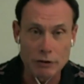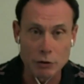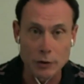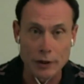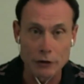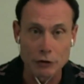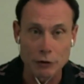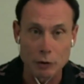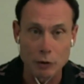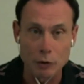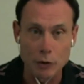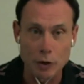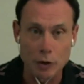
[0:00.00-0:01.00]
two weeks in a
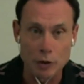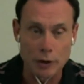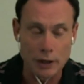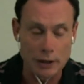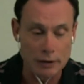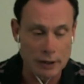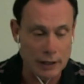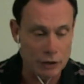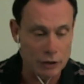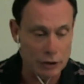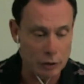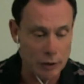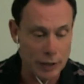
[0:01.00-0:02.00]
row uh,
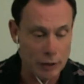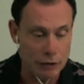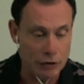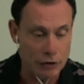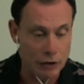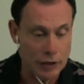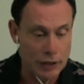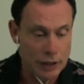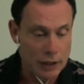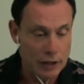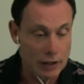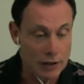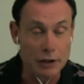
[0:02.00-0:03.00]
actually crashed. So,
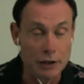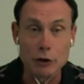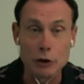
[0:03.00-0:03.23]
but the third